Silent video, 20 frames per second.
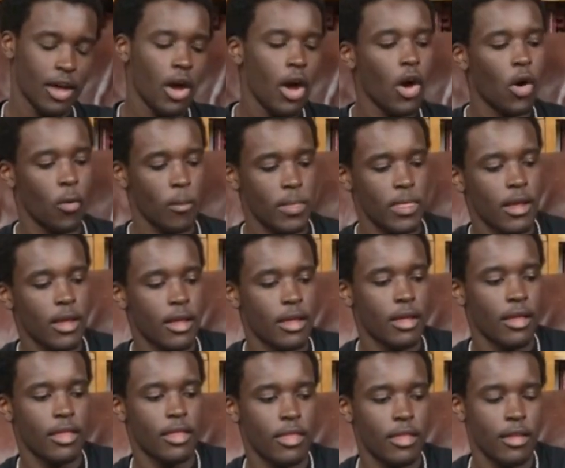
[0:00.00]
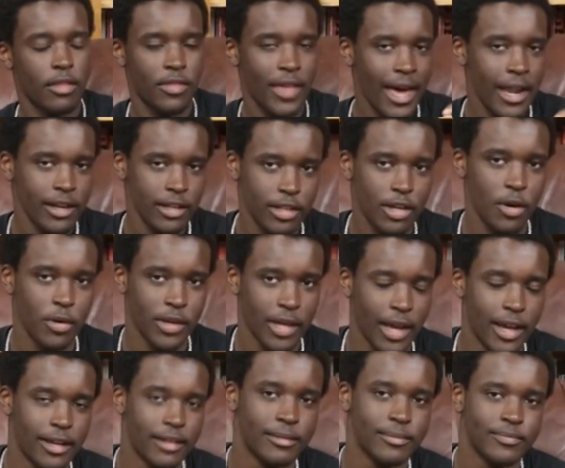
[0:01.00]
Oh, that and
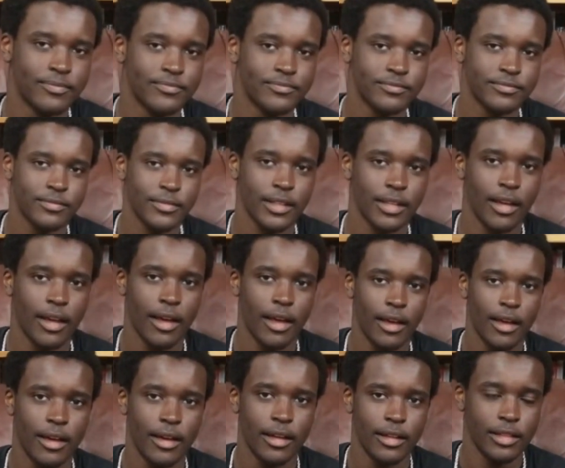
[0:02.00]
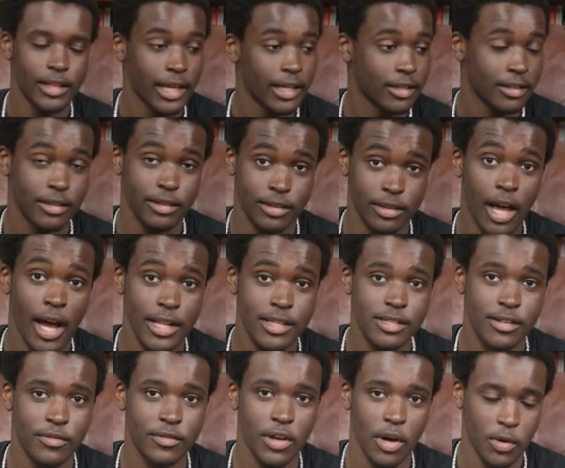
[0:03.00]
cocaine. Like,
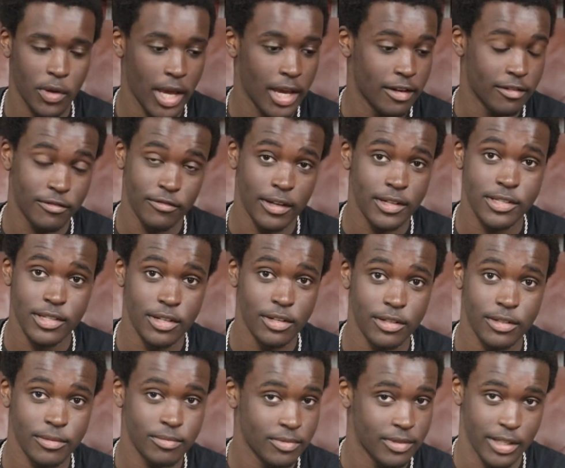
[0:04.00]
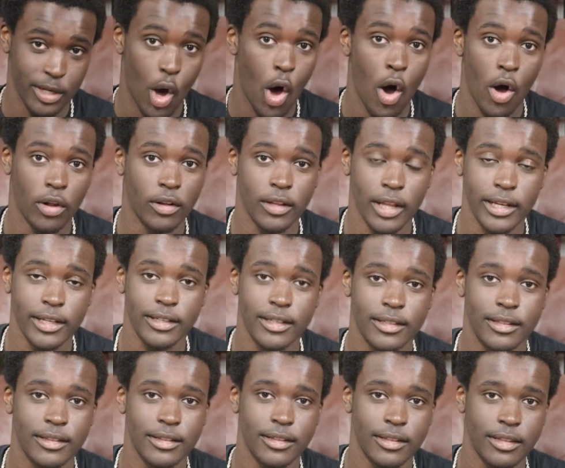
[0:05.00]
lots of cocaine, fentanyl and all,
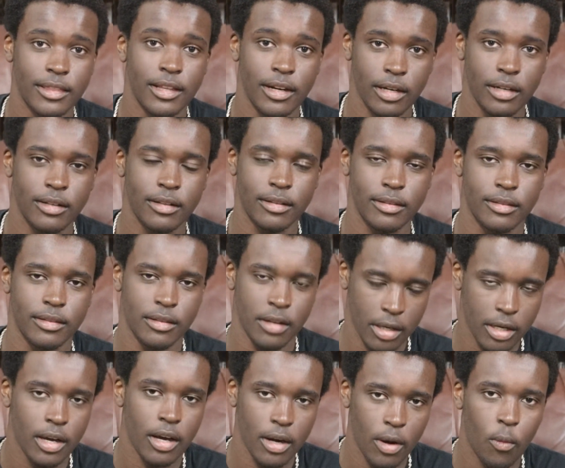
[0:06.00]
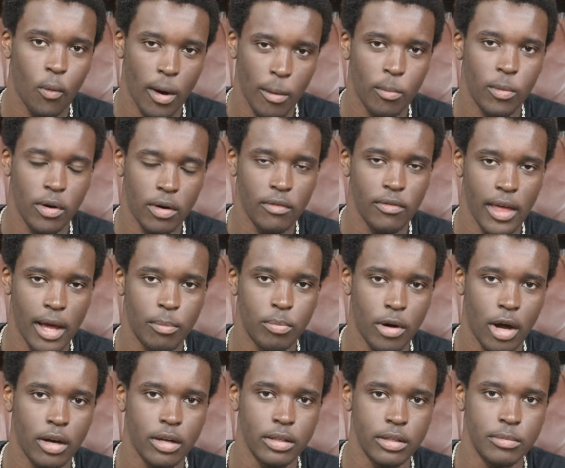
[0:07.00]
like, they're, they're gonna want more of that
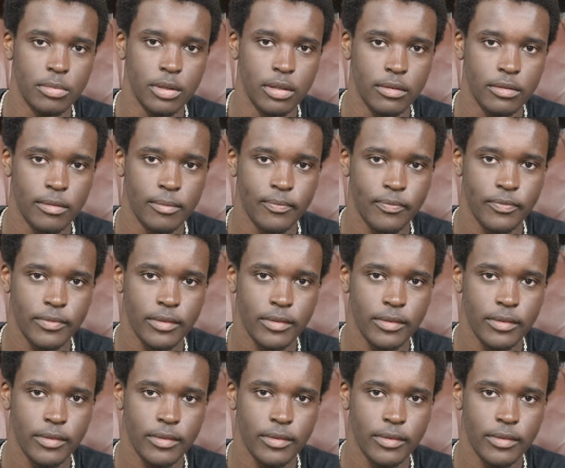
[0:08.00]
broccoli beef.